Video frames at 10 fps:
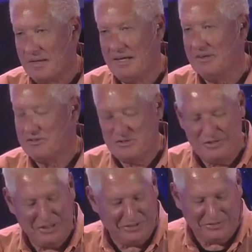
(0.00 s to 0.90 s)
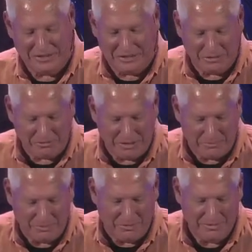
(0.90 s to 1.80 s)
It is just
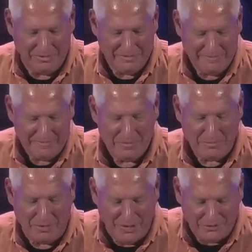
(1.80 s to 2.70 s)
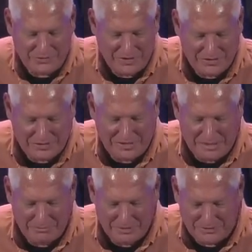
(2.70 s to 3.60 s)
incredible. Paul says to
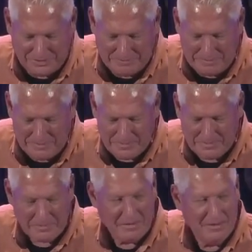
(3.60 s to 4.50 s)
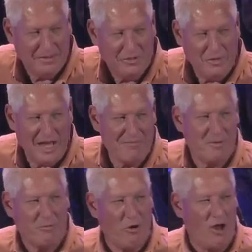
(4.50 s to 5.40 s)
them, Listen, you haven't
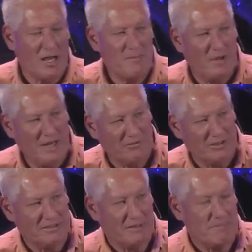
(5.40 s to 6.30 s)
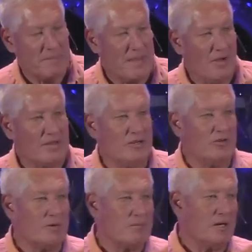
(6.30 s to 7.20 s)
been wrong about everything. Now,
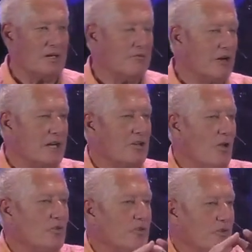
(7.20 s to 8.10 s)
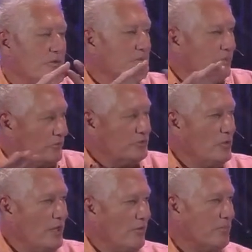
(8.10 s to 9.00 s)
here's where I'm going to get ready to close, so, so
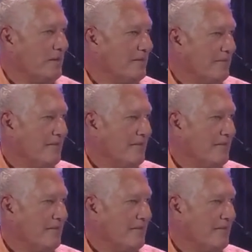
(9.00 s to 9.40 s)
tune in with me.